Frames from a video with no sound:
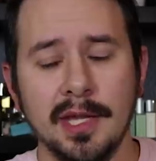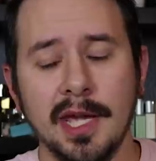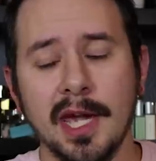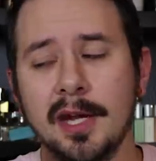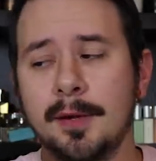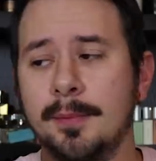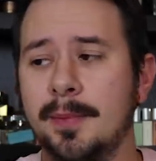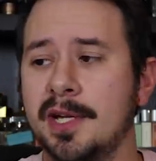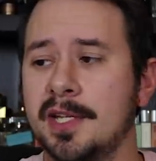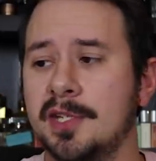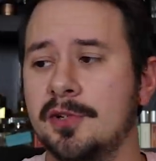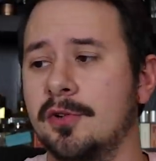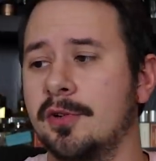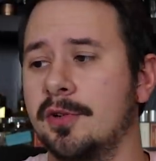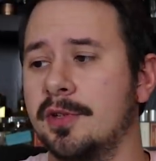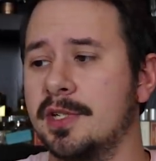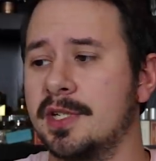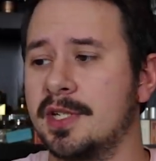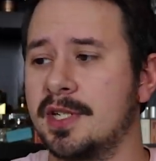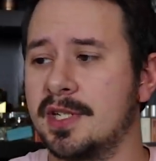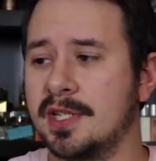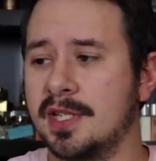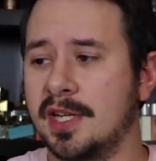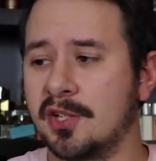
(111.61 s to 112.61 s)
The atomizer on
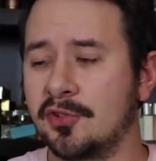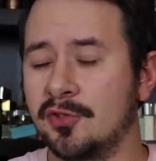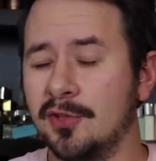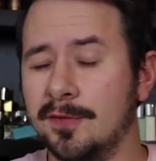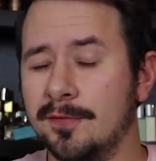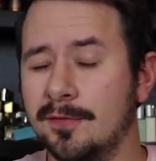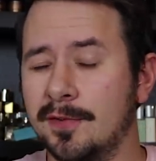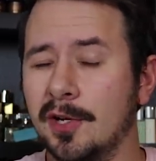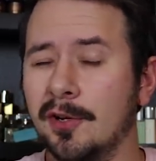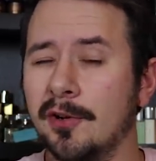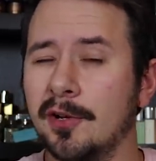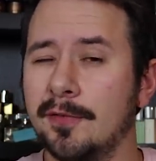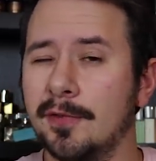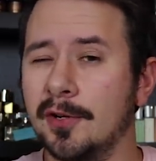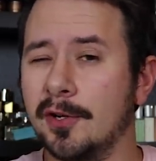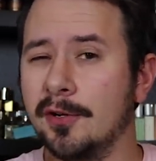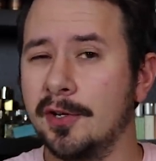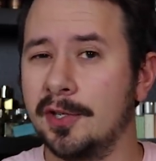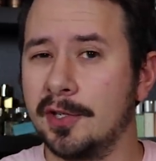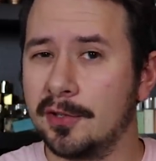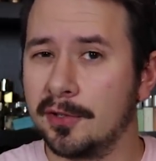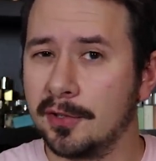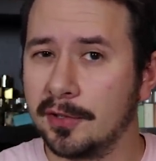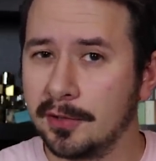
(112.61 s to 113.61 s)
this is actually very,
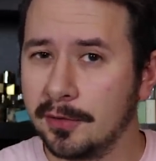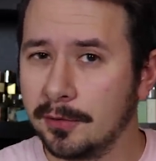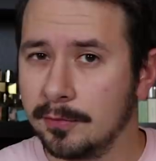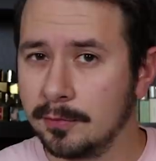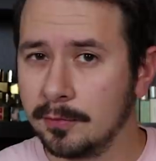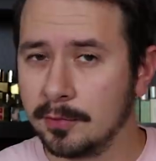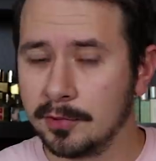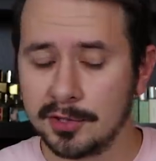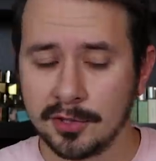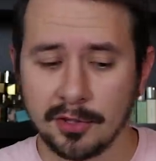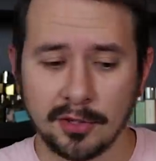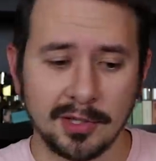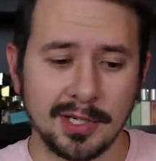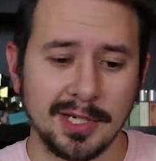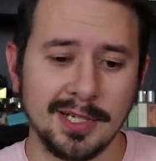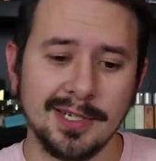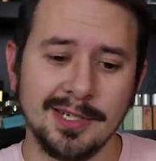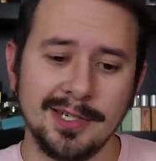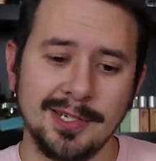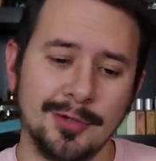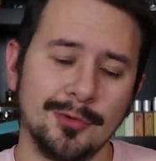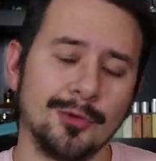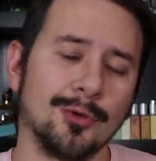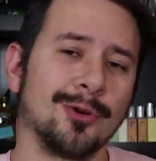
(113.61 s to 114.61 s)
very good. We're
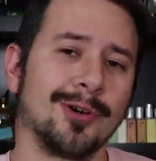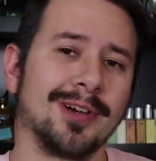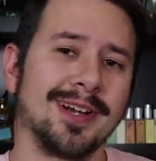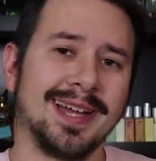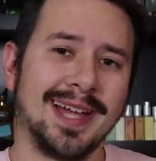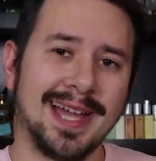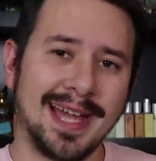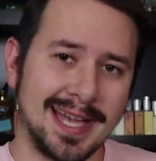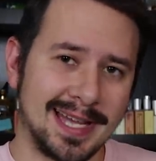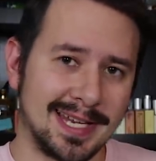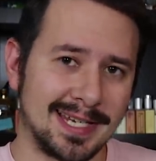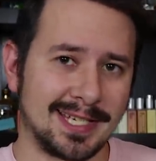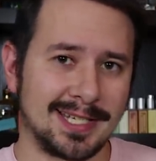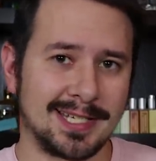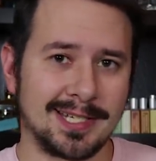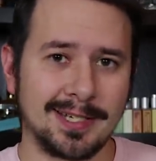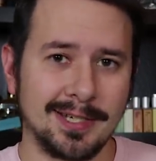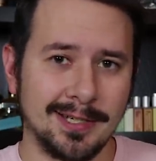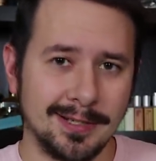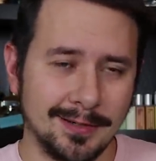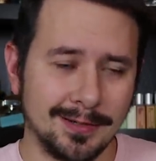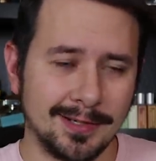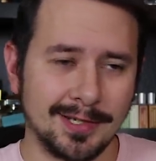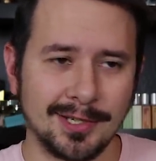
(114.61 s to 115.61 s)
talking
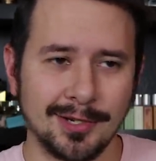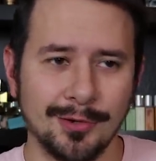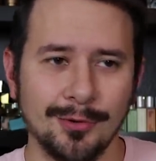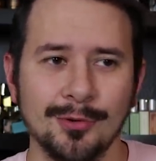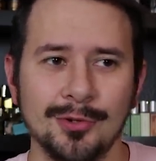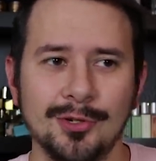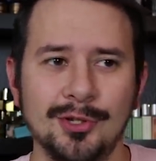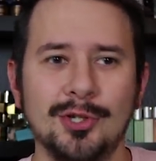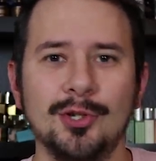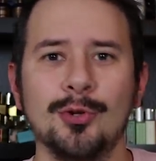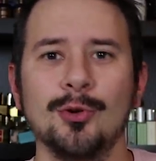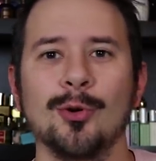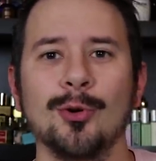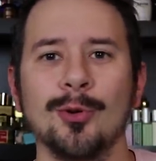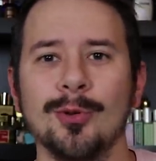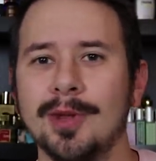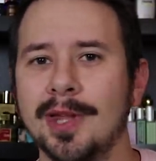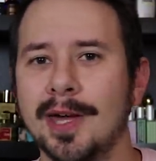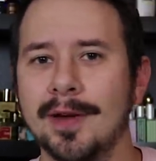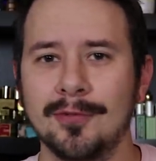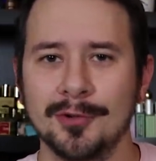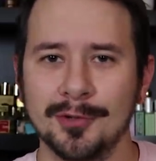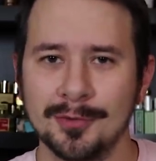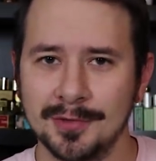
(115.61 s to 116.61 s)
Dior-esque, so Dior
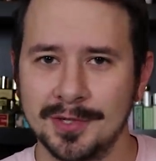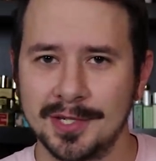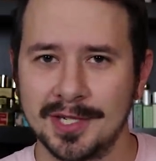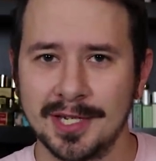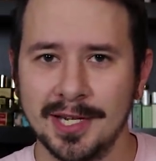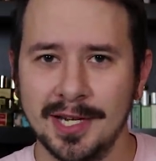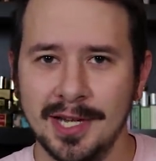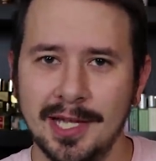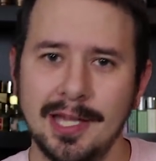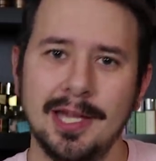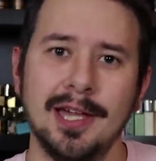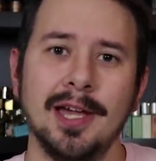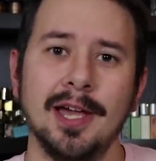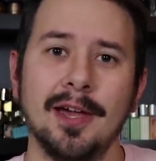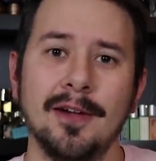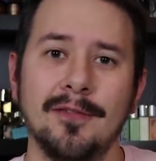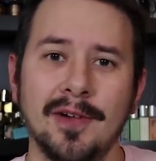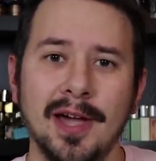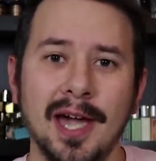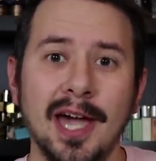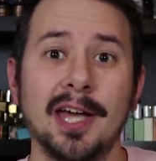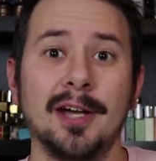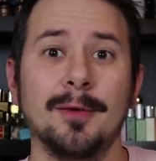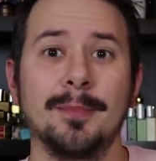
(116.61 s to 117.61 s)
levels
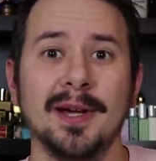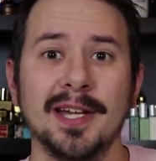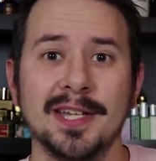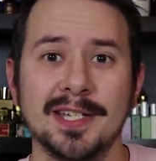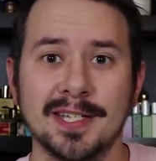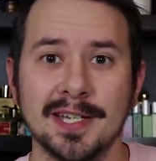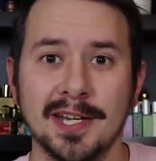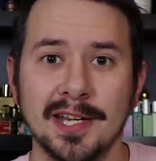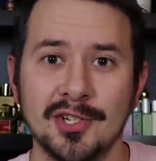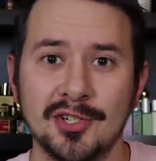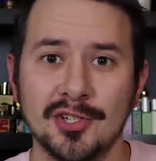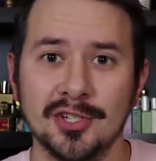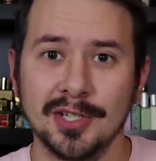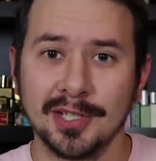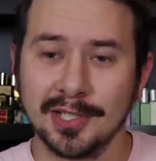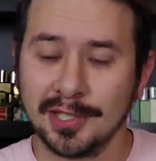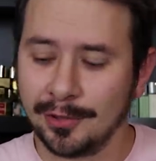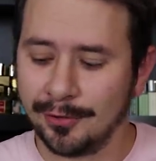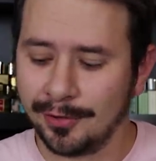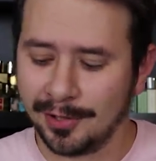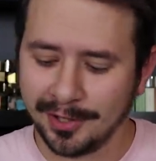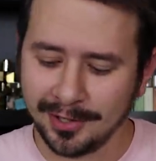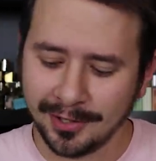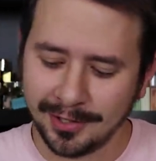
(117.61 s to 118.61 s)
of atomization
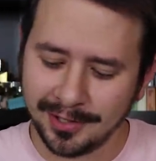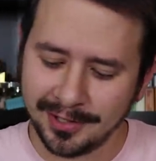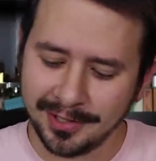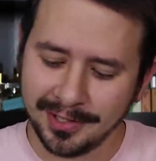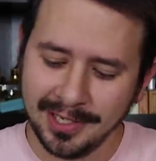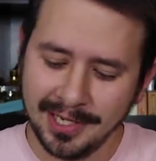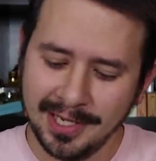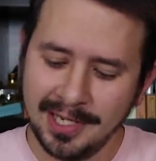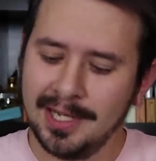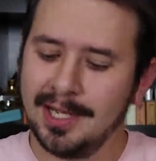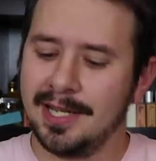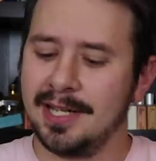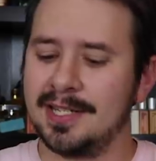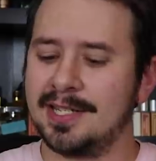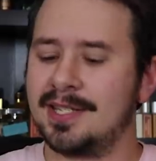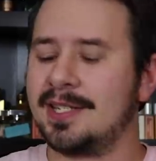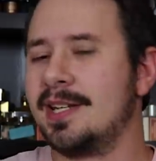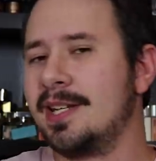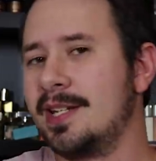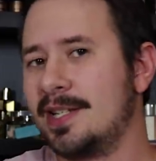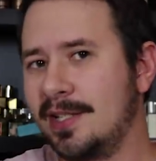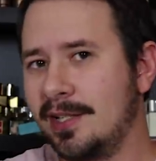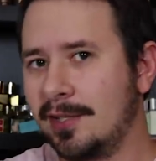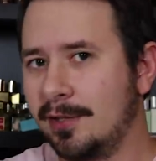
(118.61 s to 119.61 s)
going on.
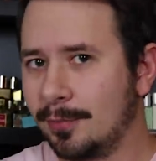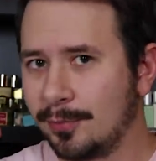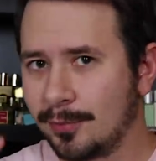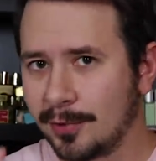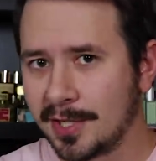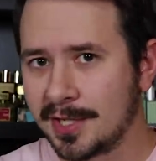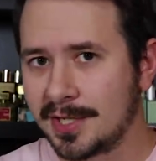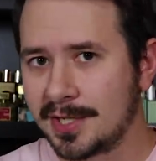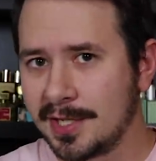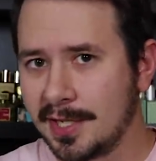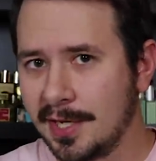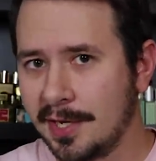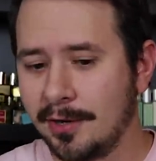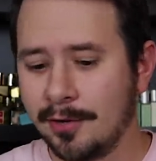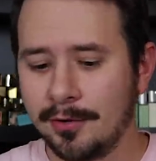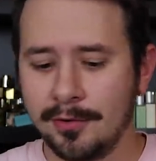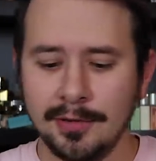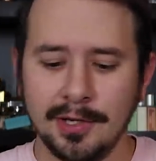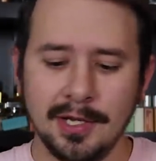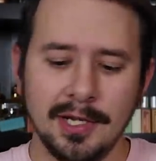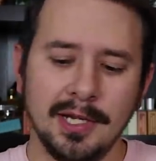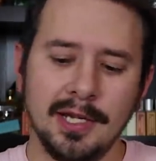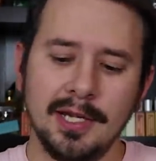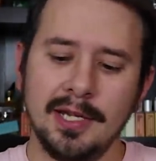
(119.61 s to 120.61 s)
It's easy to press
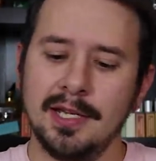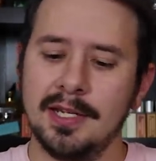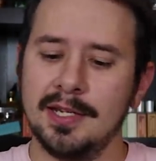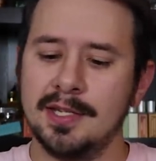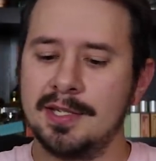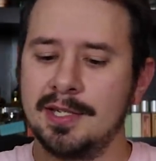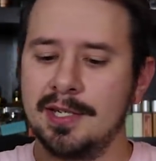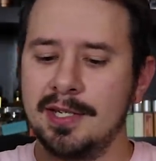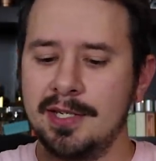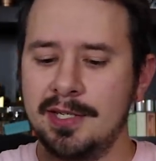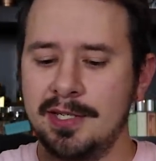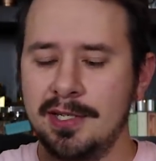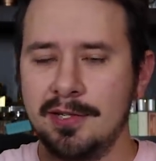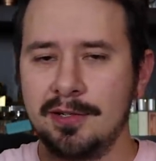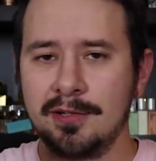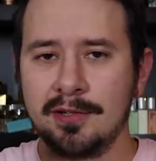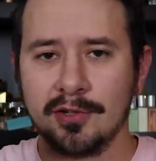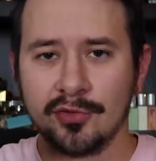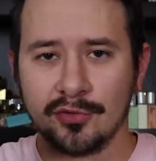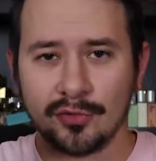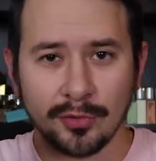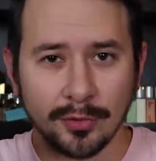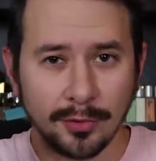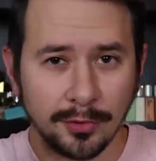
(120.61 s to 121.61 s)
down, it's easy to
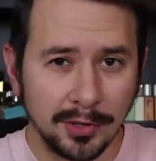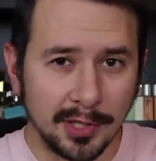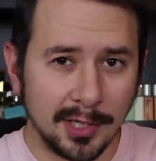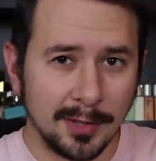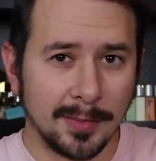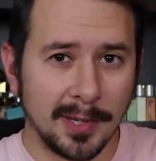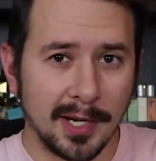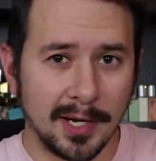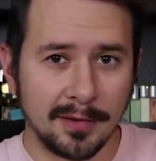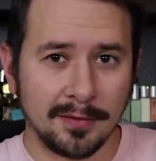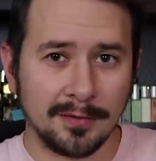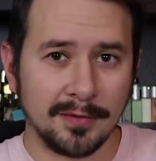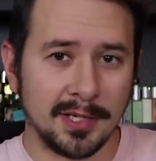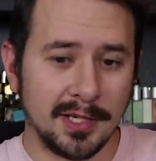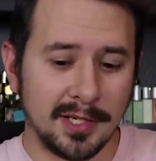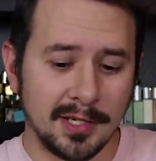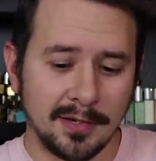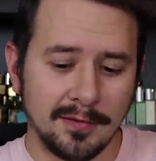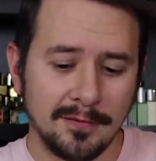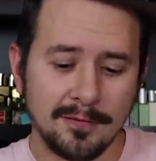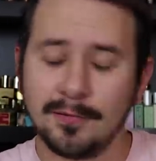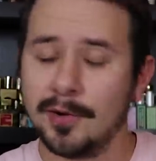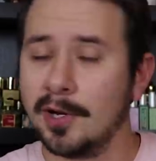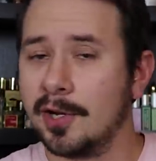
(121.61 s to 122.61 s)
control the amount of
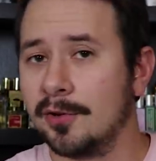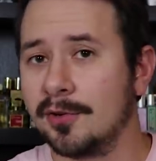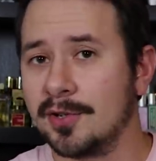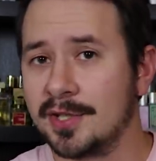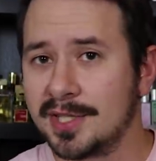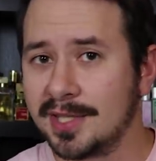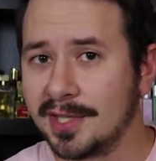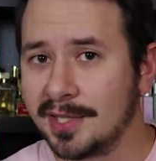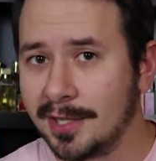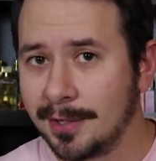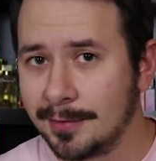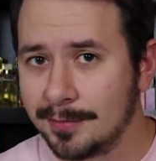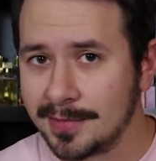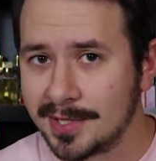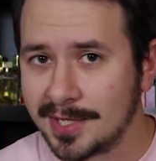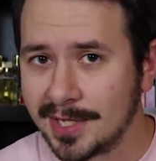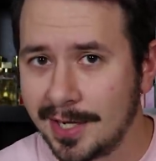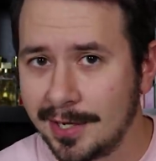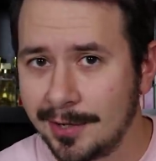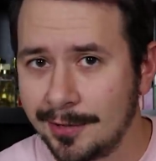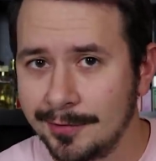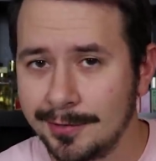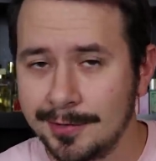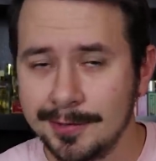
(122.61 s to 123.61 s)
the fragrance that comes
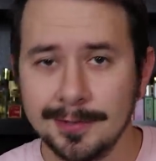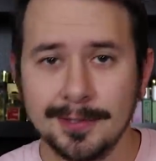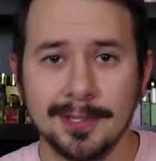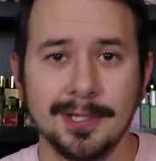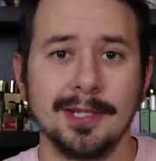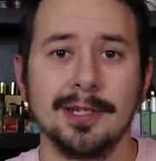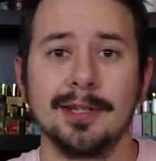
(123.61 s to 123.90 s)
out.